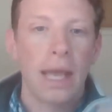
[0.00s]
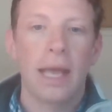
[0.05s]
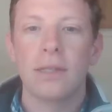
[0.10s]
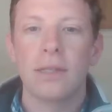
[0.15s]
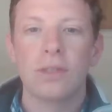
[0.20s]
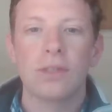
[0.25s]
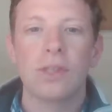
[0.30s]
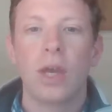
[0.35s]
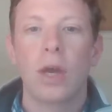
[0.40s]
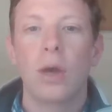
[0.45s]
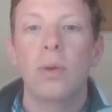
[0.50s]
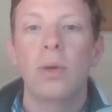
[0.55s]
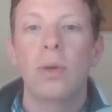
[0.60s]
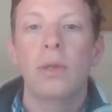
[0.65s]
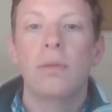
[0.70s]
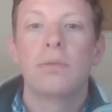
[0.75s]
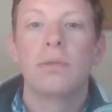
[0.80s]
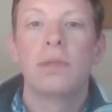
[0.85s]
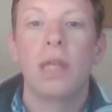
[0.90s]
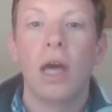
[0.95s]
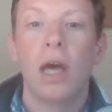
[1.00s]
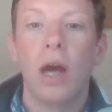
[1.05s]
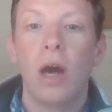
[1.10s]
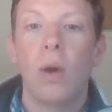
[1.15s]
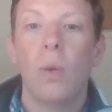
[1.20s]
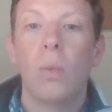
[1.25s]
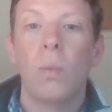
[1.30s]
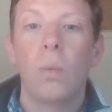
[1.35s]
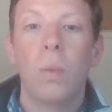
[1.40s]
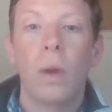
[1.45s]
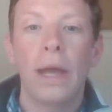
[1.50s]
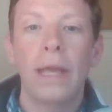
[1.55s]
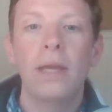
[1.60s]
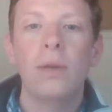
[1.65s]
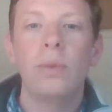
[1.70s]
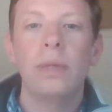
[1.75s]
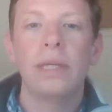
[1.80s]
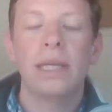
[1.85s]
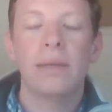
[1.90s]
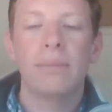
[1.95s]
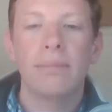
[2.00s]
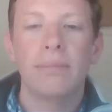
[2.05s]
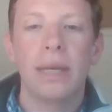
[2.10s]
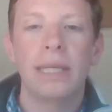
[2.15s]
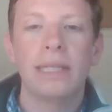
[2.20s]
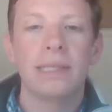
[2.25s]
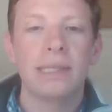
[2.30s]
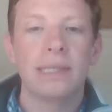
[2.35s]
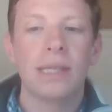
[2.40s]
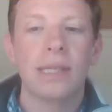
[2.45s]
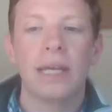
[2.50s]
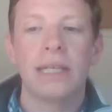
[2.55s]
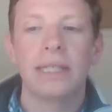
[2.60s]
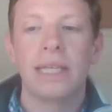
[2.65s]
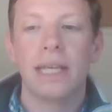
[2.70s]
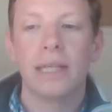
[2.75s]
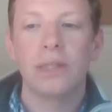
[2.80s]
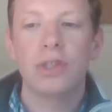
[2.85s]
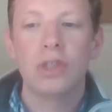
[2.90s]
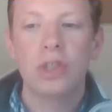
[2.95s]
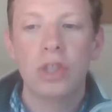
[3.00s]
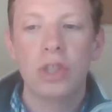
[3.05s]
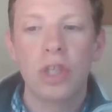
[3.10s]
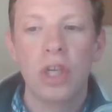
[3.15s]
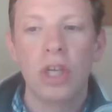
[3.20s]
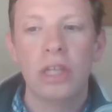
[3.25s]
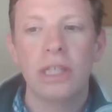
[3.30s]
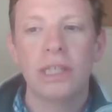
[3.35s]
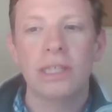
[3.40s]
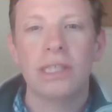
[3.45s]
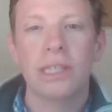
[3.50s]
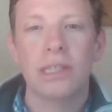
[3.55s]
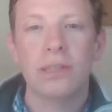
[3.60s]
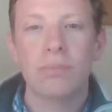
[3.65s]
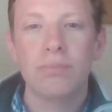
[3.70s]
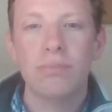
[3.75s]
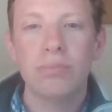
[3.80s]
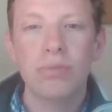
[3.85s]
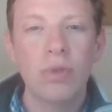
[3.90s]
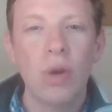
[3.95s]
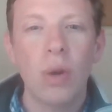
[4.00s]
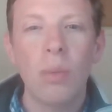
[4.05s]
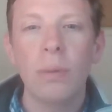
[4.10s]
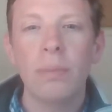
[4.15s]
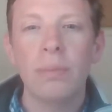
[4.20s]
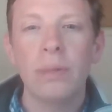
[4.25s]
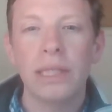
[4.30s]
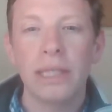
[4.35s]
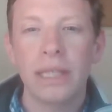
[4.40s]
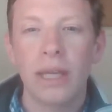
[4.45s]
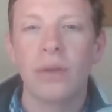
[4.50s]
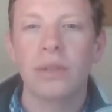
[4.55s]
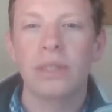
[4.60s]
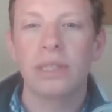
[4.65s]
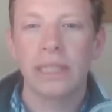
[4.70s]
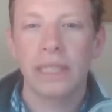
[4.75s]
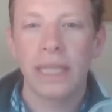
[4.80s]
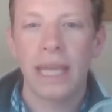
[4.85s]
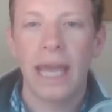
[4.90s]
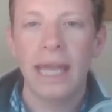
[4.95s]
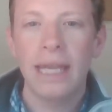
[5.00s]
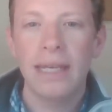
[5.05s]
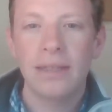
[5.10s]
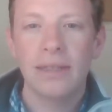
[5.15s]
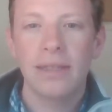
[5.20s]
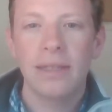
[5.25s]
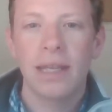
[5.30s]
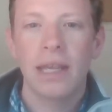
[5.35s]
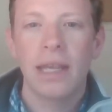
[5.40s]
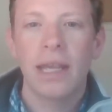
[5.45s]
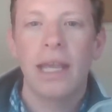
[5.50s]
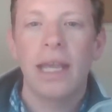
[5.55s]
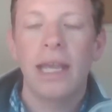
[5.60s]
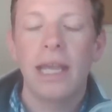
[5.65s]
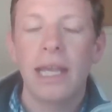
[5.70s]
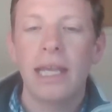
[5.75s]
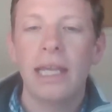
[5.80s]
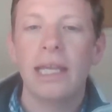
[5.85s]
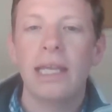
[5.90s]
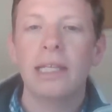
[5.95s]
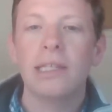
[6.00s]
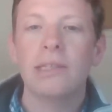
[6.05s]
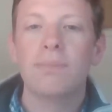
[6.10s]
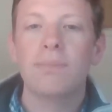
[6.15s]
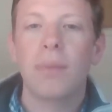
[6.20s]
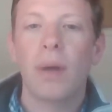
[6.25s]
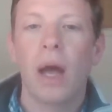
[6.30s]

And so the way we can make society as good as it's probably going to get is